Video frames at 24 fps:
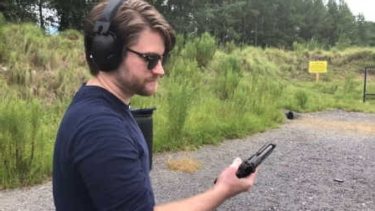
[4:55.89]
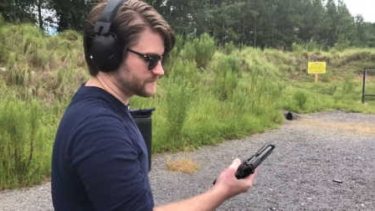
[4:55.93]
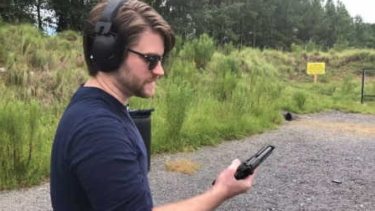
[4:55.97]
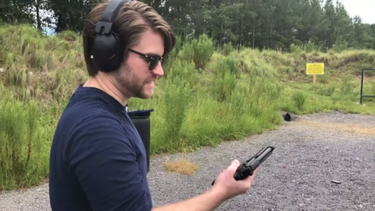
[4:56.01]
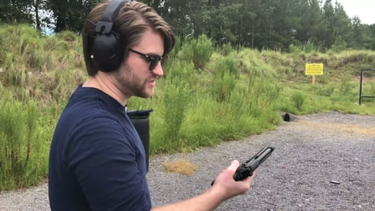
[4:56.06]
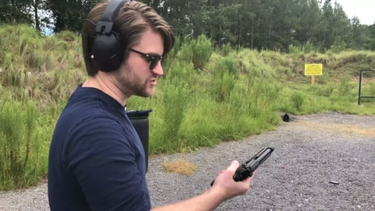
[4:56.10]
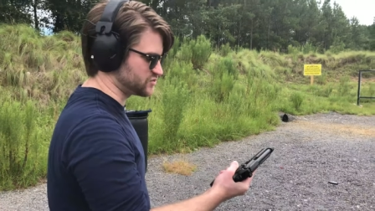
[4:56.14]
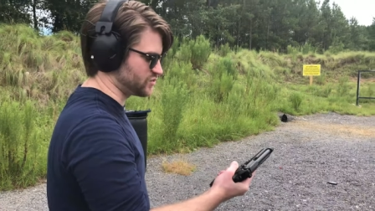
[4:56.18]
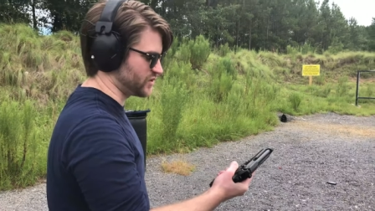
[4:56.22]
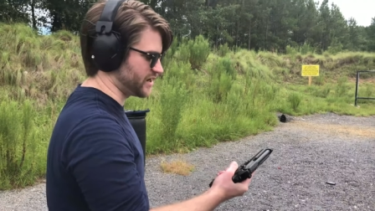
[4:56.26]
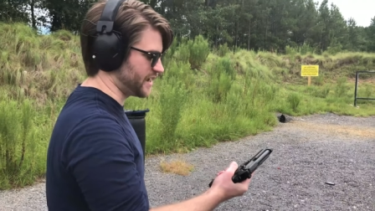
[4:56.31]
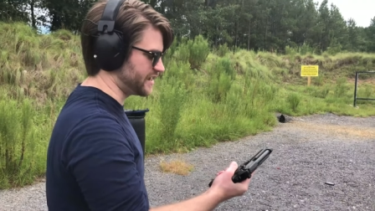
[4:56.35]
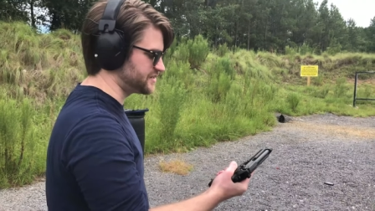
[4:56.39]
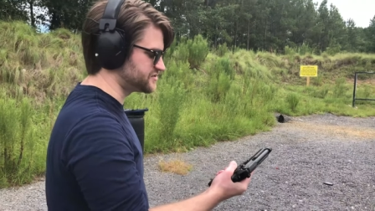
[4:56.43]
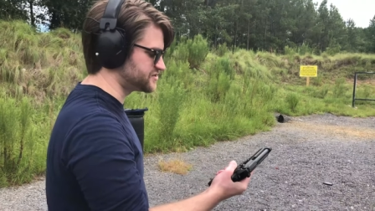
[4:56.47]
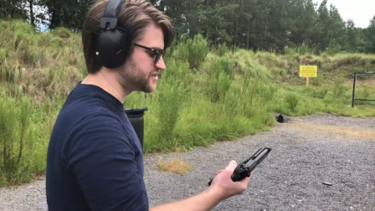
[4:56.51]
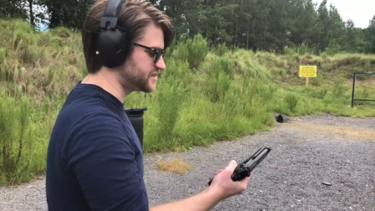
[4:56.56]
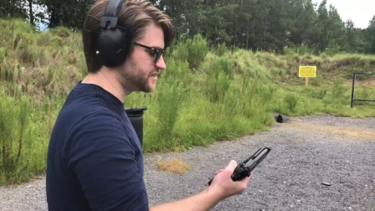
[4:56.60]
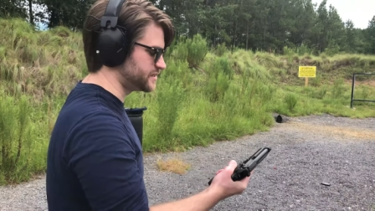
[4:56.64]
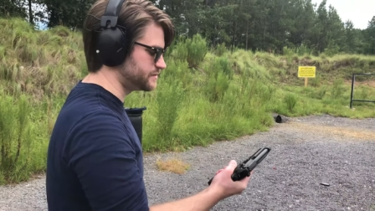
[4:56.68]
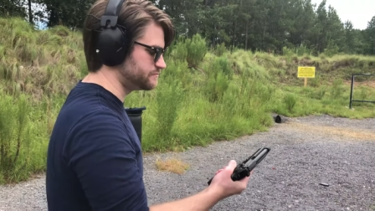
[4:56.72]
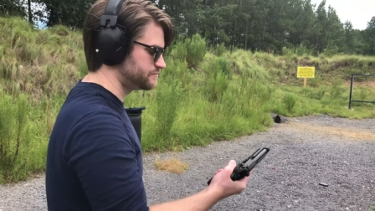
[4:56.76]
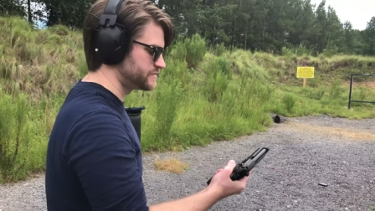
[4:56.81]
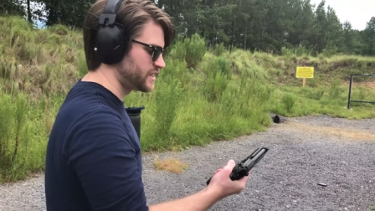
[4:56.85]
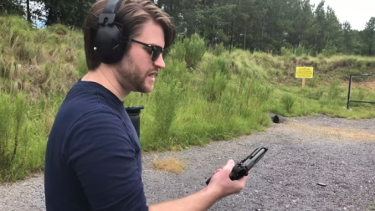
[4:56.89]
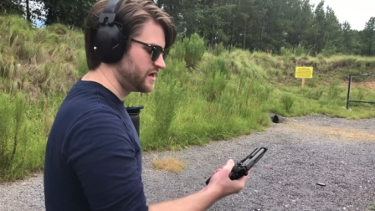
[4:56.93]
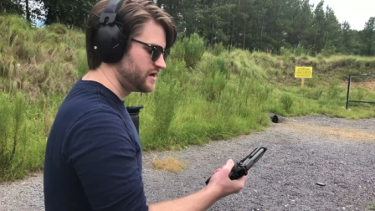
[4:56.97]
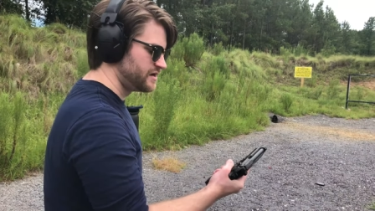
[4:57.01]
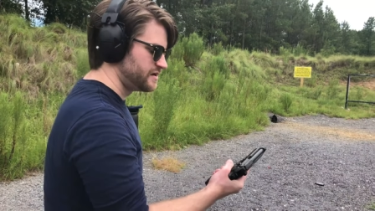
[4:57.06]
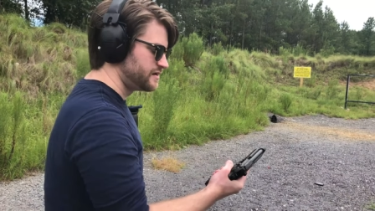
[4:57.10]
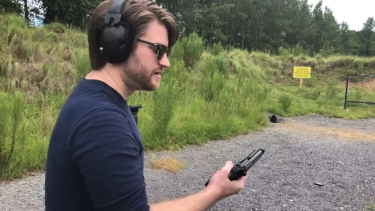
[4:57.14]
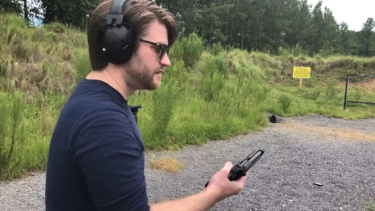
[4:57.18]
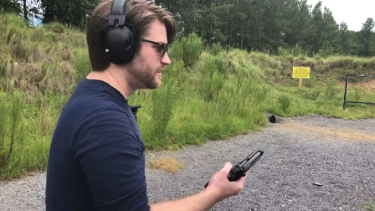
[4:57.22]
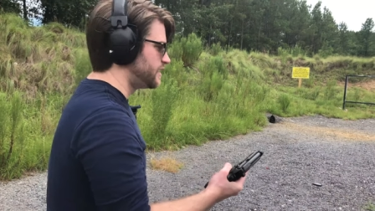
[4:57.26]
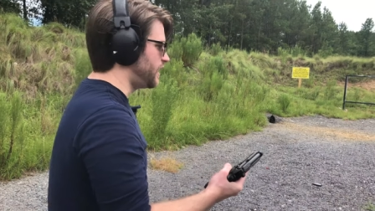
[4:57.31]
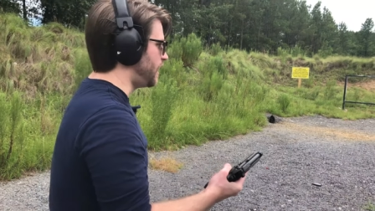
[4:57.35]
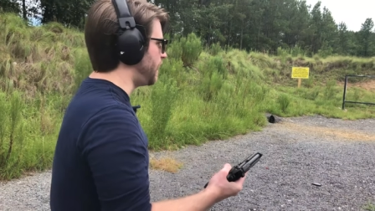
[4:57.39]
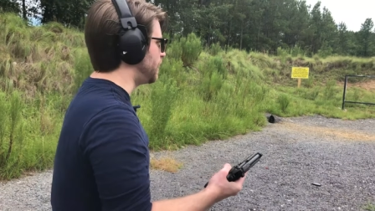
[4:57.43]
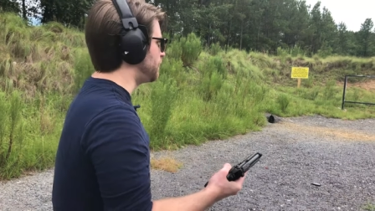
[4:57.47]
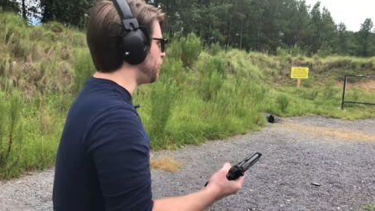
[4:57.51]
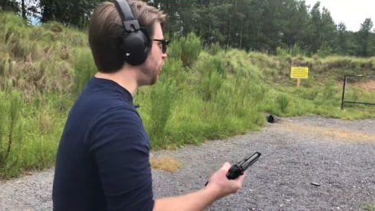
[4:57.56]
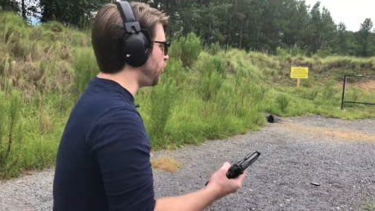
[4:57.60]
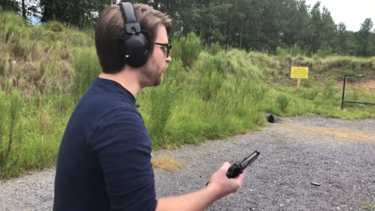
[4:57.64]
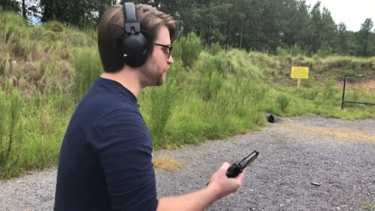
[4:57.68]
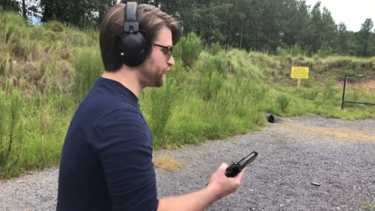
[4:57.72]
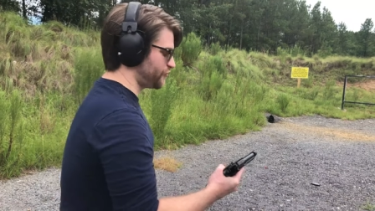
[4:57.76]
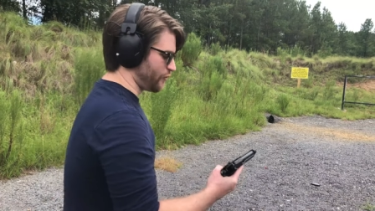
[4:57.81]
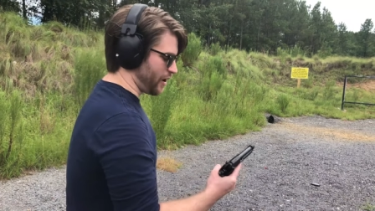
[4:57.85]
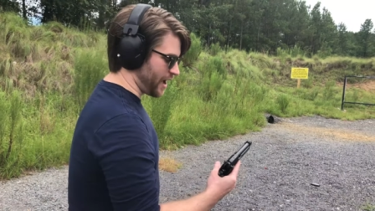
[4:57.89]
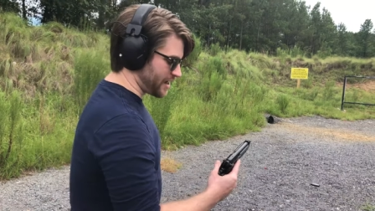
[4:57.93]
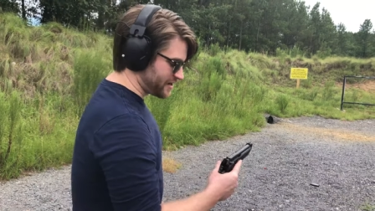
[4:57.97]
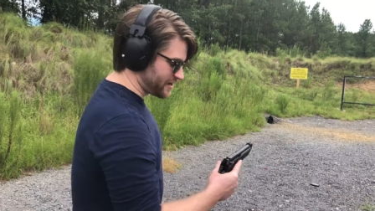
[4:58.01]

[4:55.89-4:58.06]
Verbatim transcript: that's the way I see it. Um, also,